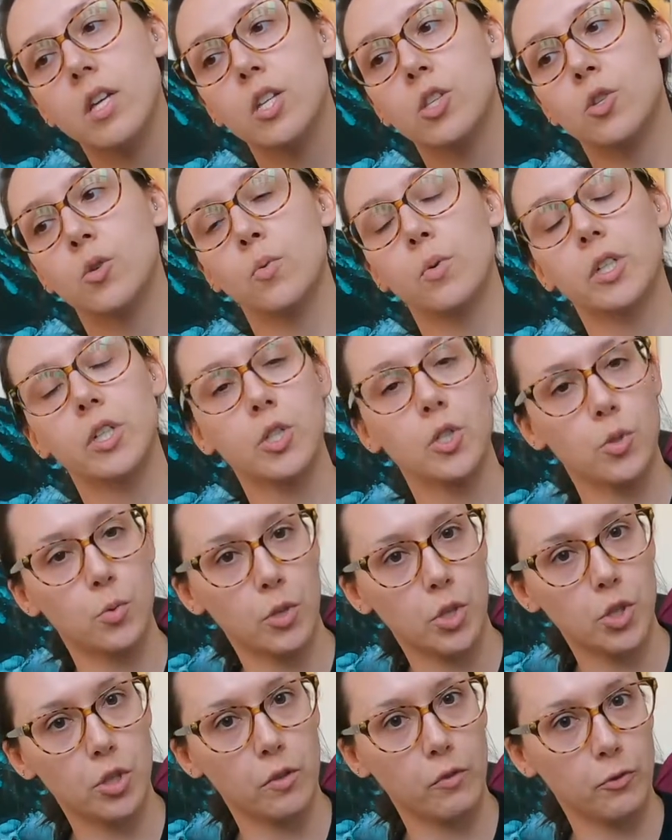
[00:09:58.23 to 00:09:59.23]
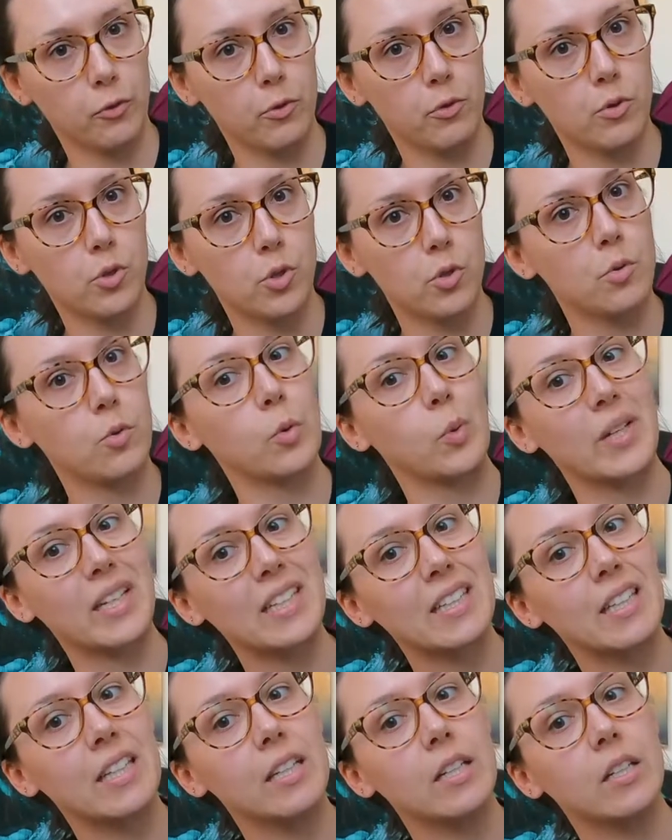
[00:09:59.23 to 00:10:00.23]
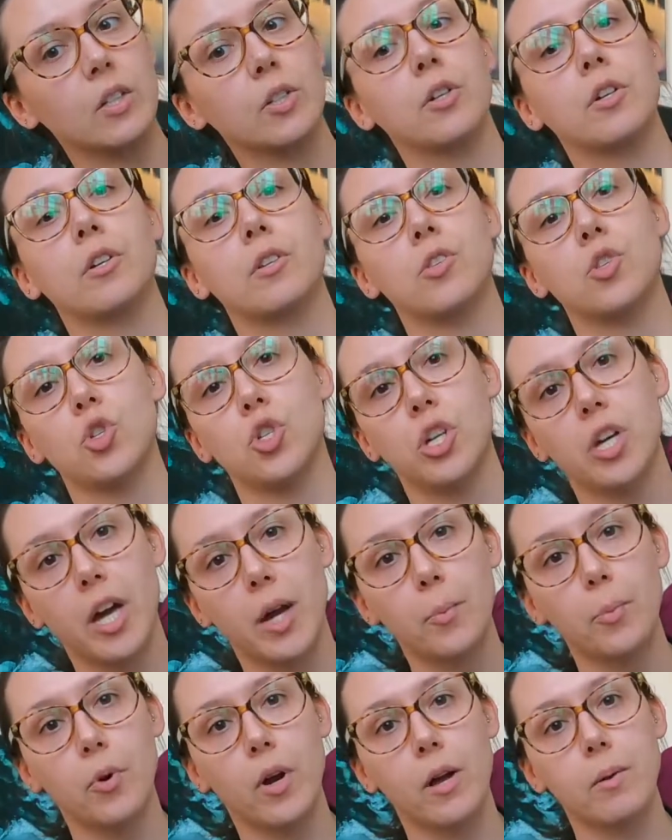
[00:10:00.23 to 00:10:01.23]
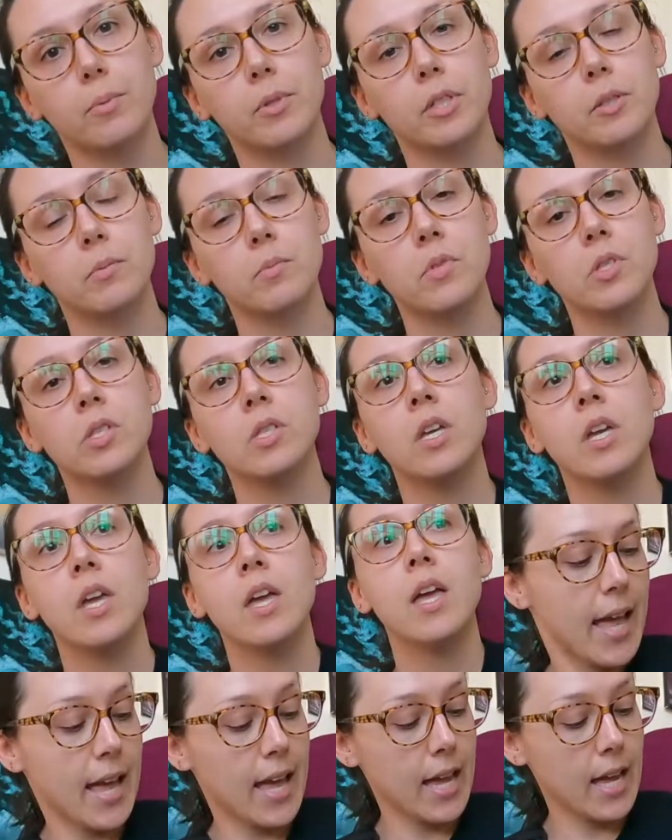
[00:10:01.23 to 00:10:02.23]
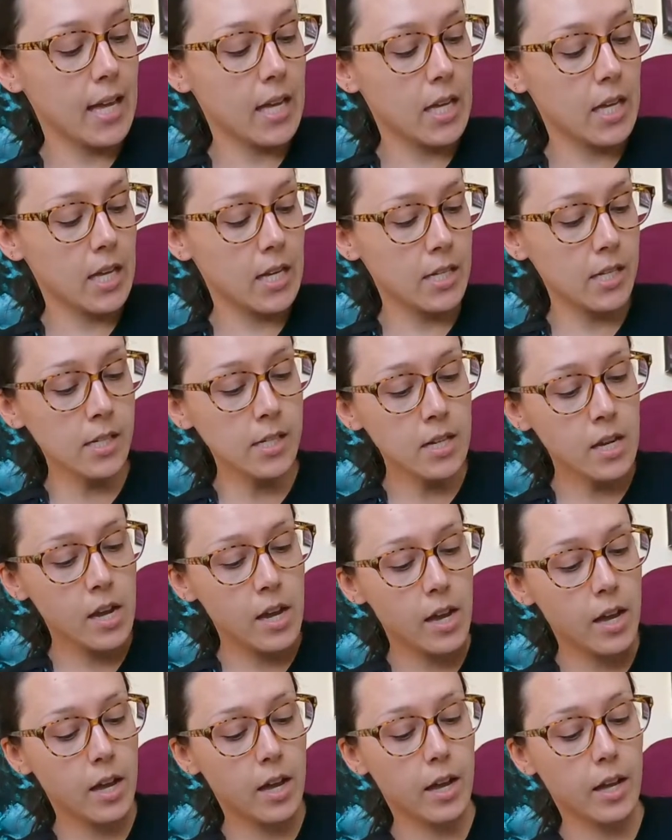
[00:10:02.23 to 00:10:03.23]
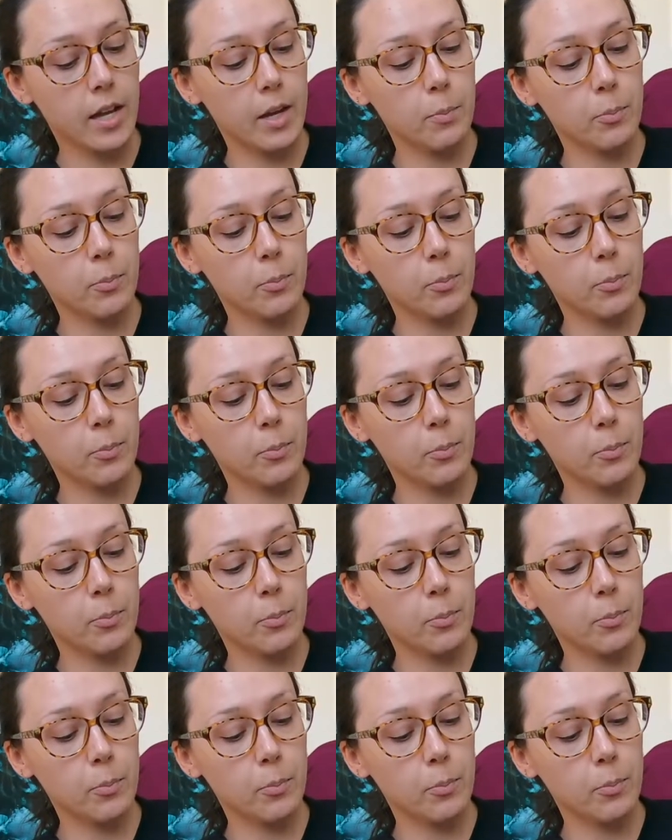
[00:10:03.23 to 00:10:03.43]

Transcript: Don't want to switch the food too quickly and cause GI problems. And I